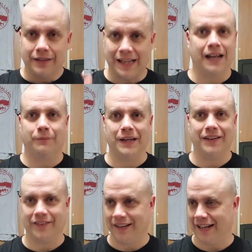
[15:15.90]
That
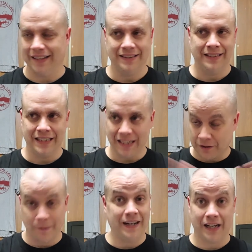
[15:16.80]
being said,
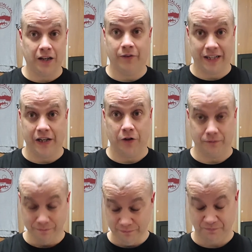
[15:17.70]
it's been a hell of a year.
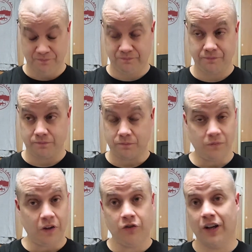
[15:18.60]

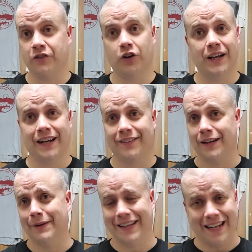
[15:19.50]
So that's all I got to say
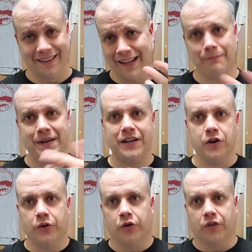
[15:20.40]
about that. Let me
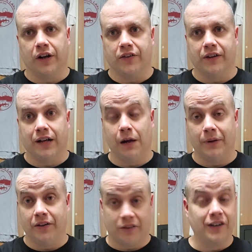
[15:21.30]
know your thoughts in the
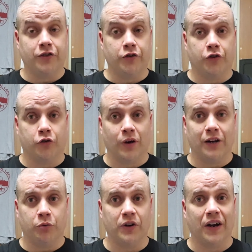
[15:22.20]
comments. Like, share,
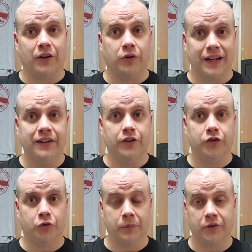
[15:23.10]
subscribe, Twitter handle in the
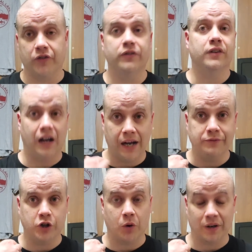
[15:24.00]
description.
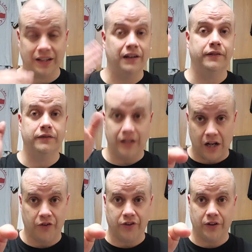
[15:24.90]
I'm Jonn Ritland.
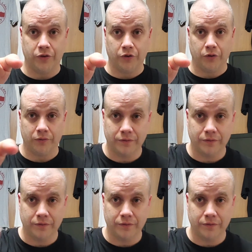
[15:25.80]
I'll see you soon.